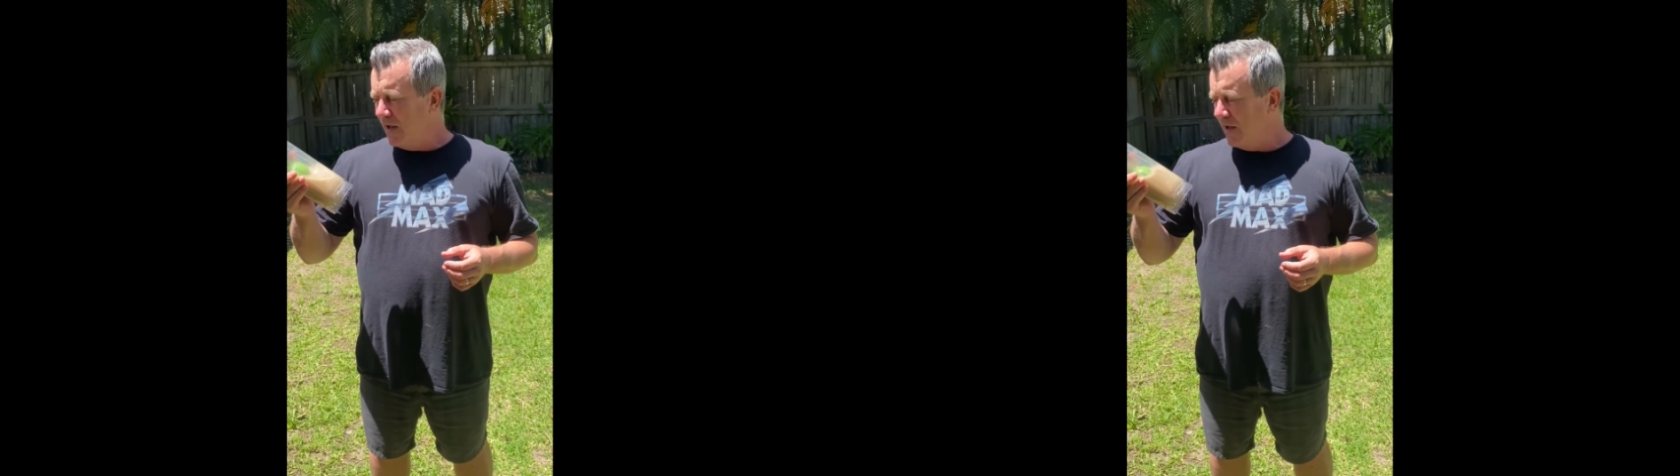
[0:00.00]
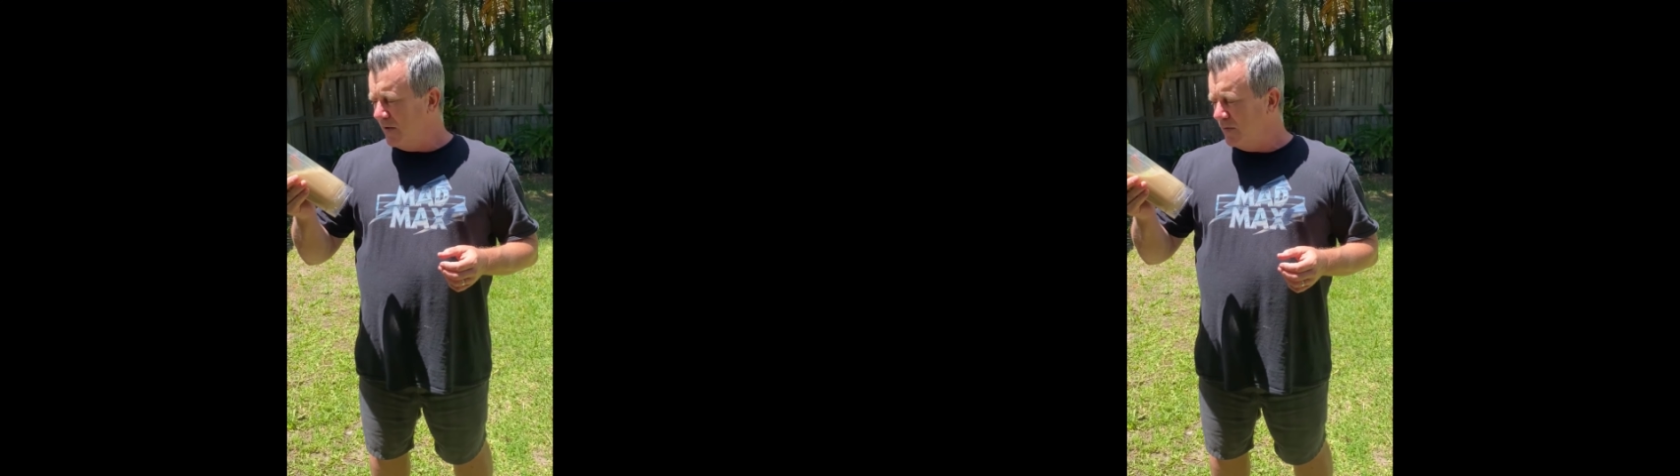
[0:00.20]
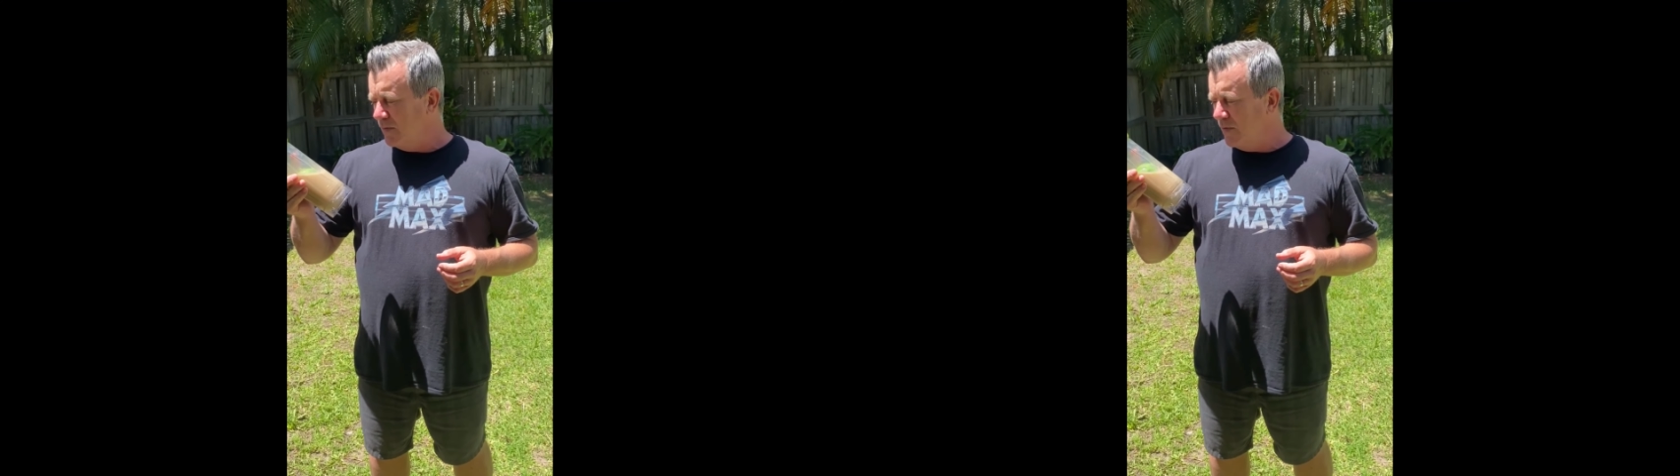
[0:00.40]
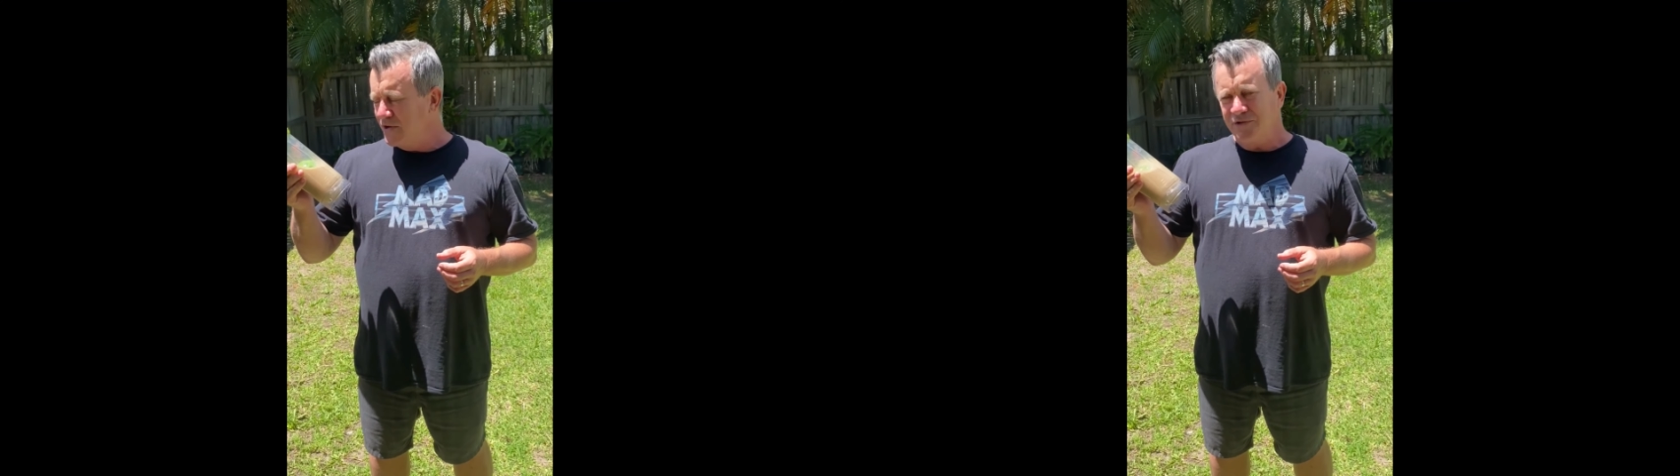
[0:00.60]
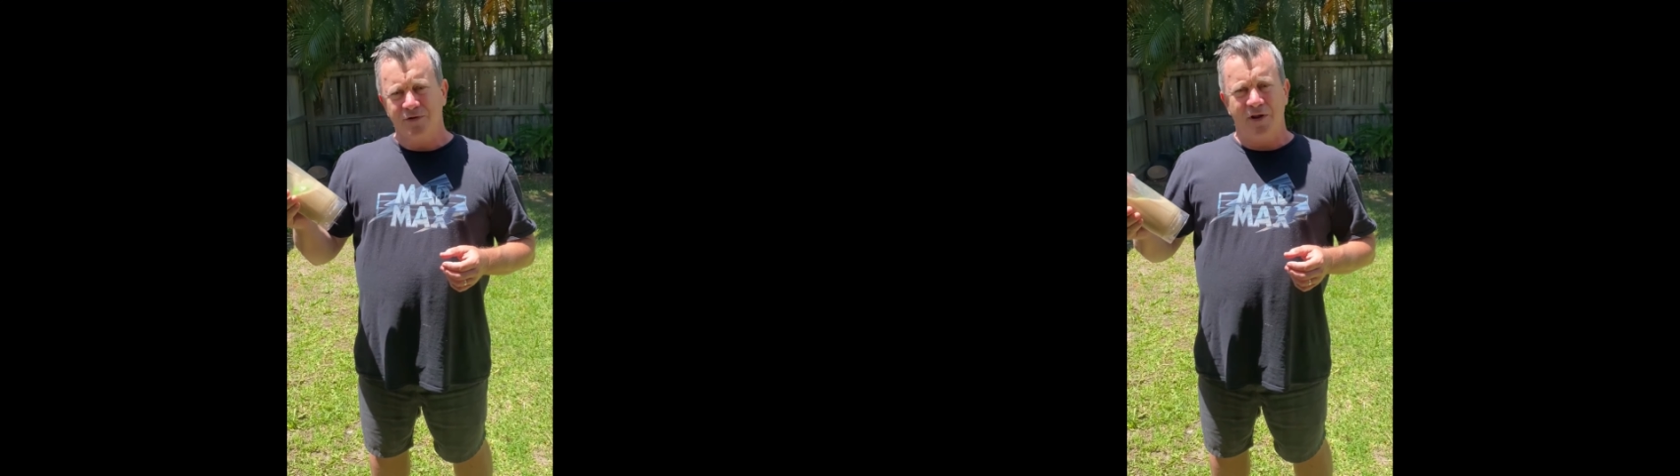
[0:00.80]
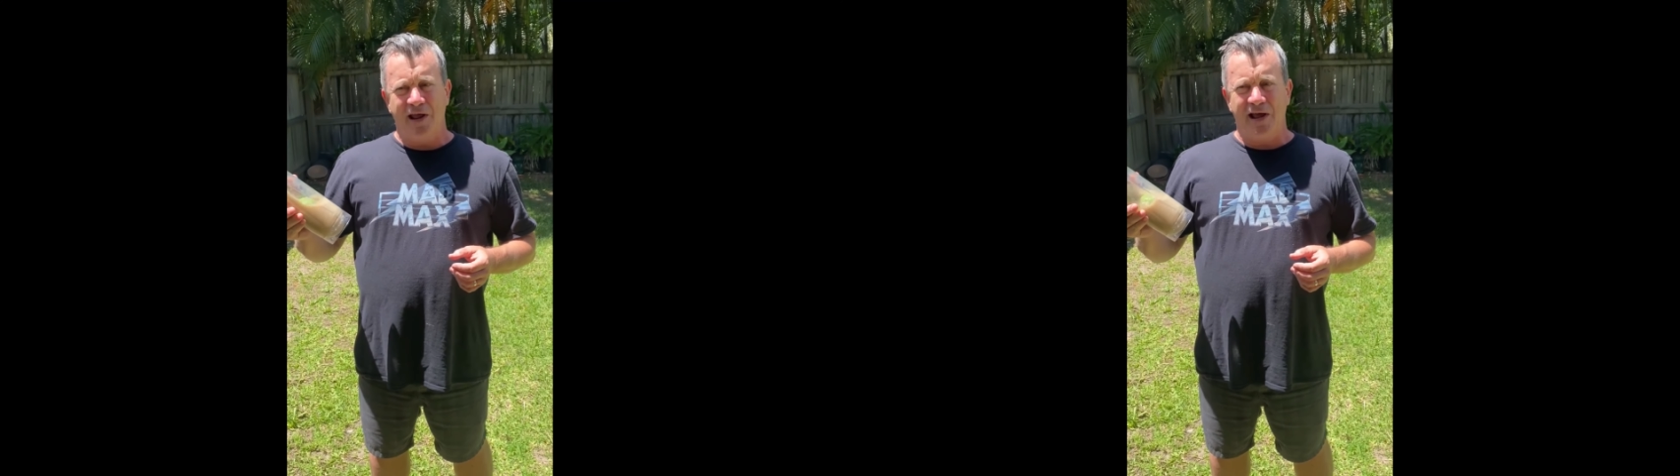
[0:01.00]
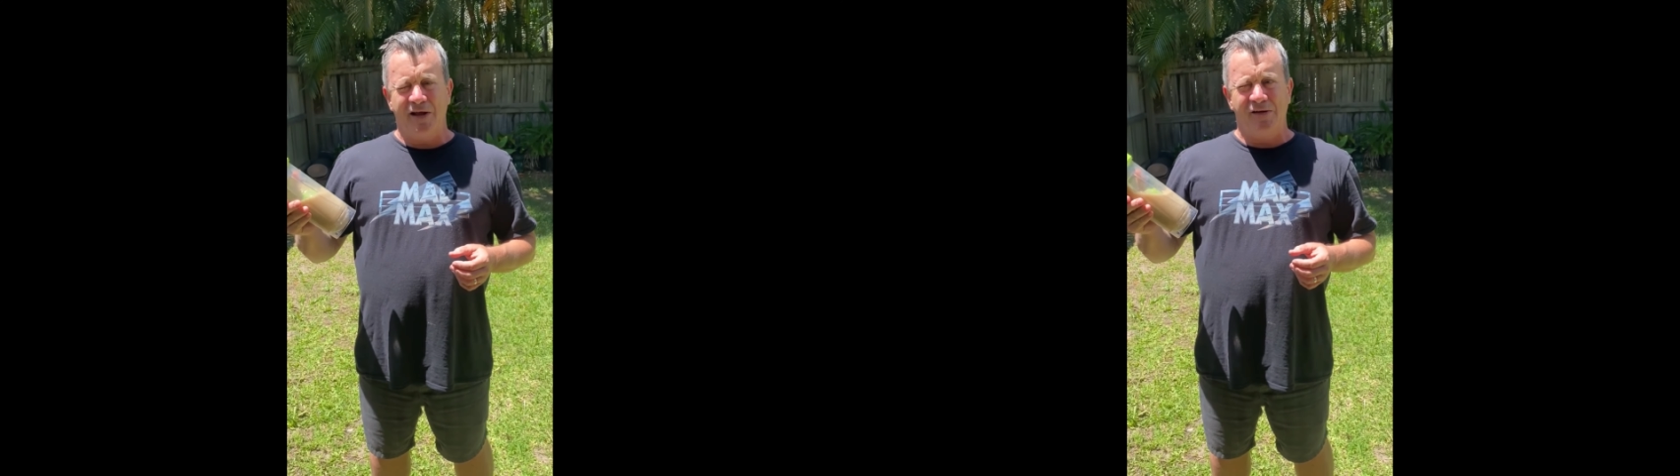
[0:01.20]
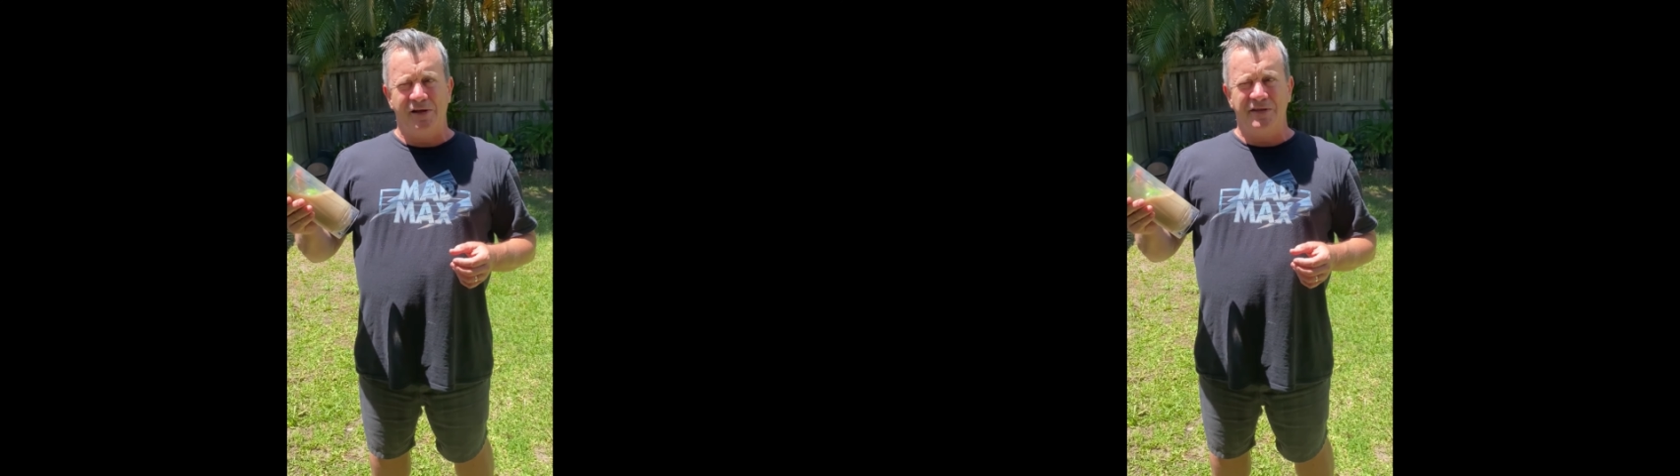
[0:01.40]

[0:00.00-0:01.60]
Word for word: Uh, we just got our,